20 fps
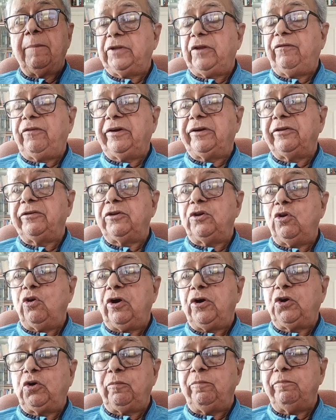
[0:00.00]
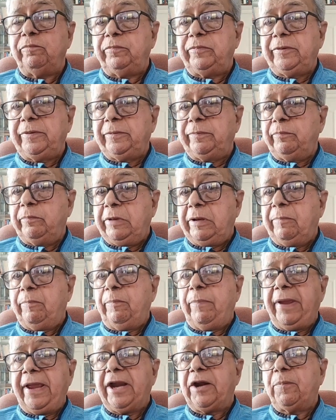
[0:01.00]
If it is not to be
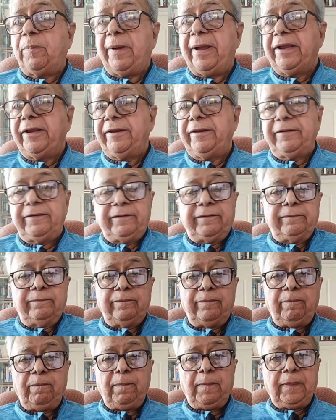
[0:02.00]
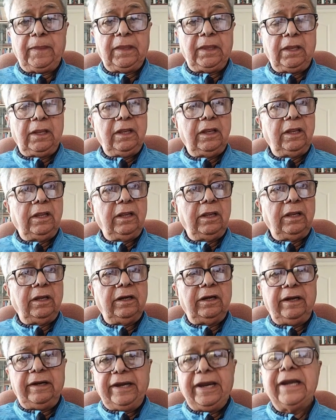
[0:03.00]
backed by
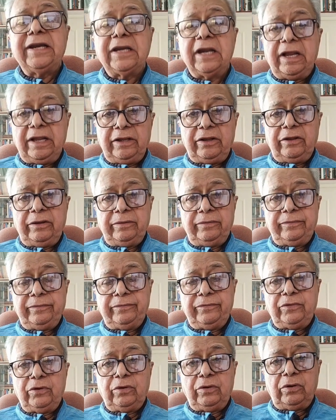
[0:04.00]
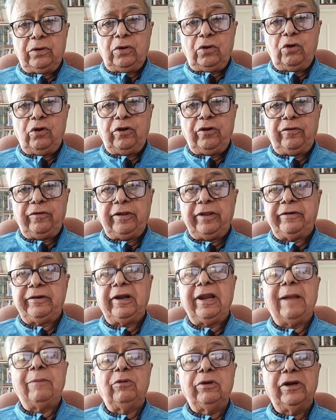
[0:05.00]
data or
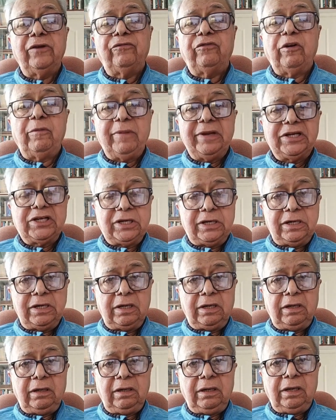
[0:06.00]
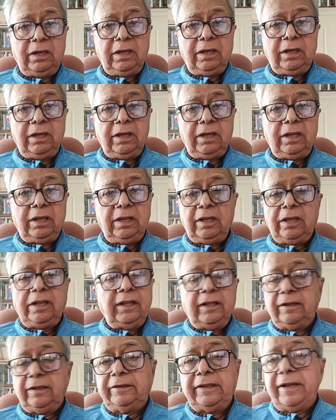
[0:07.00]
reliable information,
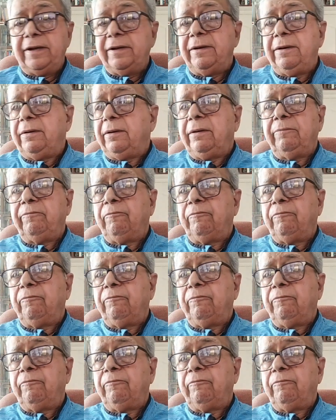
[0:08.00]
then